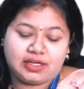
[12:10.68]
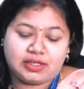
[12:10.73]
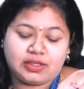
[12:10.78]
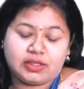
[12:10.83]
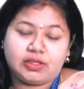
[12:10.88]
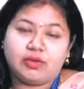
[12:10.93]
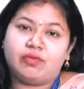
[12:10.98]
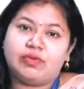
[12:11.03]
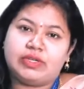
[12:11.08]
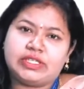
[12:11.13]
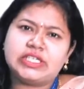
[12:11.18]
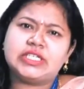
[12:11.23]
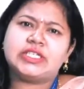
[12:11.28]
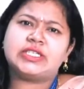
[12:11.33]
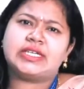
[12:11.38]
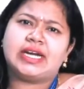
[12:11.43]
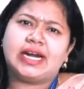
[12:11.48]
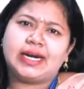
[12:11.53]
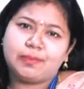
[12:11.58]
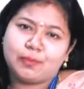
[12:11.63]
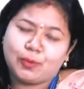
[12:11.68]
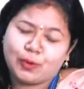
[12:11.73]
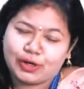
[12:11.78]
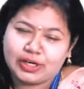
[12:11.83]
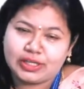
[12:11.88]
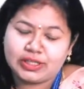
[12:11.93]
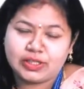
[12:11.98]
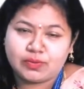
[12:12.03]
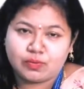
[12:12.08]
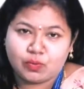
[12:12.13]
we just start boiling the
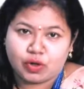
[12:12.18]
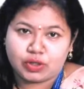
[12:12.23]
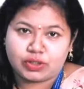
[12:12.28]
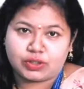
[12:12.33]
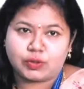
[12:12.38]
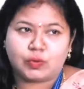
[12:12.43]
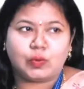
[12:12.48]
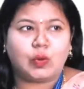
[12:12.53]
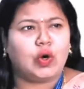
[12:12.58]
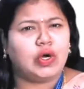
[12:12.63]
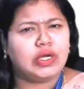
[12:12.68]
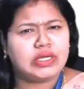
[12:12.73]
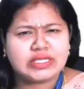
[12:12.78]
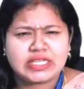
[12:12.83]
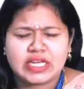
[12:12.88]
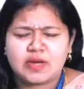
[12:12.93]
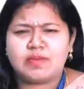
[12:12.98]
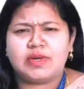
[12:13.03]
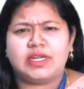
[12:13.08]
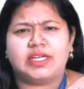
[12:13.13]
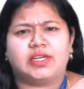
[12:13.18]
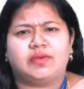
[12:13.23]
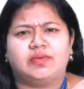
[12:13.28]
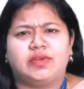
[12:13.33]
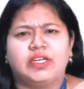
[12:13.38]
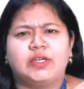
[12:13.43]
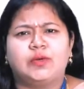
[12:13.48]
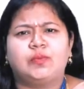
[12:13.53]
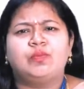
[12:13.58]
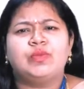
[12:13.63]
water or some liquid,
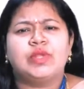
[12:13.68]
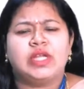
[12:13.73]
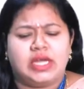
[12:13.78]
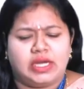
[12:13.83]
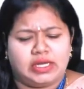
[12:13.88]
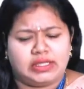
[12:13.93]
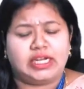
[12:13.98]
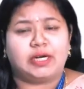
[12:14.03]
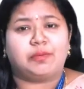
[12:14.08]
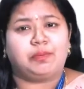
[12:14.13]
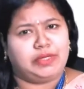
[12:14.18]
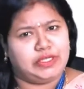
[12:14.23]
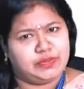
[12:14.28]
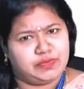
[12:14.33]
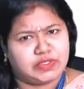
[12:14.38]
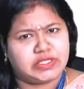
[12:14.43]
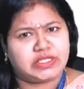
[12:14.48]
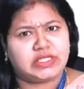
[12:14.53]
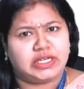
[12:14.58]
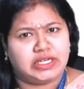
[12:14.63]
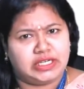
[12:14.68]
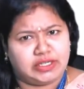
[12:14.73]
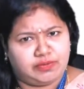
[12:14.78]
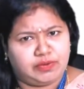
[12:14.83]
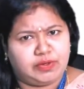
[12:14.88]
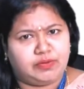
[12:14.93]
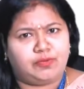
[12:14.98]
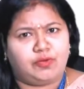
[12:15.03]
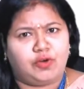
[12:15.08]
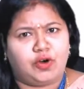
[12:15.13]
that means which is the liquid
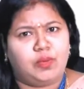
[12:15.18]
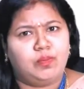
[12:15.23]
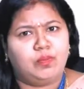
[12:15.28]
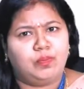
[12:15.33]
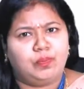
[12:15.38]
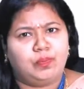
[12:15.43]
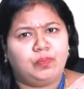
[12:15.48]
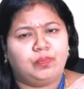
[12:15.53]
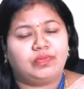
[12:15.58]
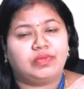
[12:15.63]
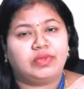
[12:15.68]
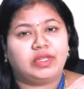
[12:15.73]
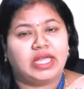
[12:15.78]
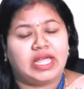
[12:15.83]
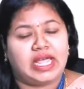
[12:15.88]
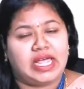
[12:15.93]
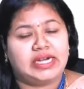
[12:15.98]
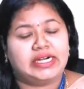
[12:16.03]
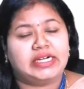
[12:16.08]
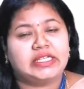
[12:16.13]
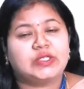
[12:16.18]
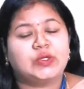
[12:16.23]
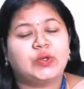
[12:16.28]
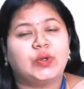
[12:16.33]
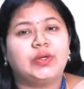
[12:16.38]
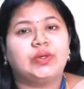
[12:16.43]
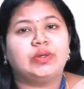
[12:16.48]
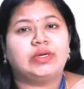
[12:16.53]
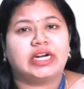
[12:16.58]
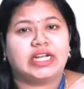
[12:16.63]
form, and it is going to
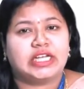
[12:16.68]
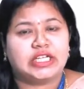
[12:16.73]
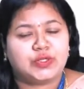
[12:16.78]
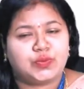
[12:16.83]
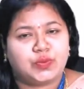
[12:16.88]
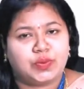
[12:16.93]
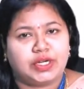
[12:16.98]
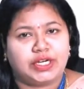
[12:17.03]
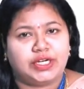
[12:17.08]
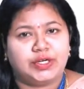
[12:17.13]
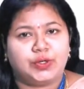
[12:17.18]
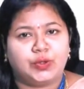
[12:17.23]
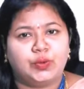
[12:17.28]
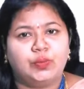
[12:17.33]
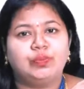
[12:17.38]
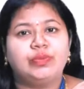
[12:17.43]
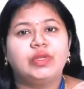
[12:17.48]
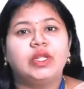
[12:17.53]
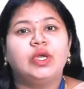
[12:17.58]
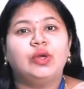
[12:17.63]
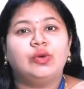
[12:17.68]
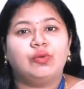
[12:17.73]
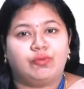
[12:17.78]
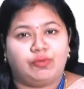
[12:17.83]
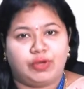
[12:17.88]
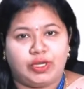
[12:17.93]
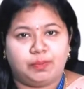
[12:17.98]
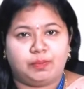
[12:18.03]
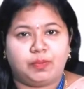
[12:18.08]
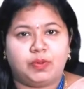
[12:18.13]
transfer into
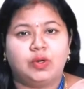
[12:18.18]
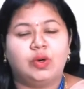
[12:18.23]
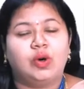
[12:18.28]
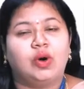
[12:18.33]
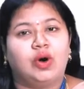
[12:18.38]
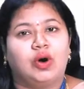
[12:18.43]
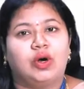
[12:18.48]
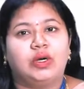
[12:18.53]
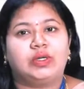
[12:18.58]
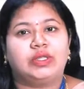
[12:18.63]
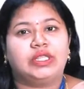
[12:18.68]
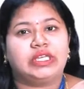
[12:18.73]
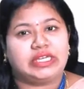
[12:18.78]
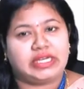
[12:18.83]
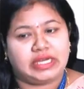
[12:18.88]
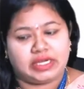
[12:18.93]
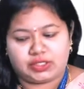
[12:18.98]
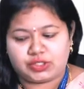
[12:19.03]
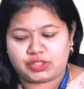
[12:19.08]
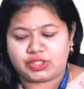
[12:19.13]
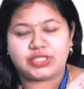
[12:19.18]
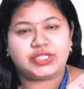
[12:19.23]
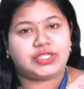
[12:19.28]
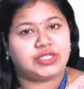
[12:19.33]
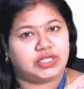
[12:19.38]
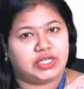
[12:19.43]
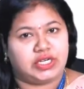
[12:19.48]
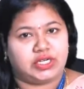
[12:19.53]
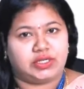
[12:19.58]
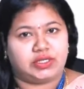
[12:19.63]
vapor or to the gaseous
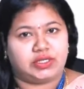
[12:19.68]
state.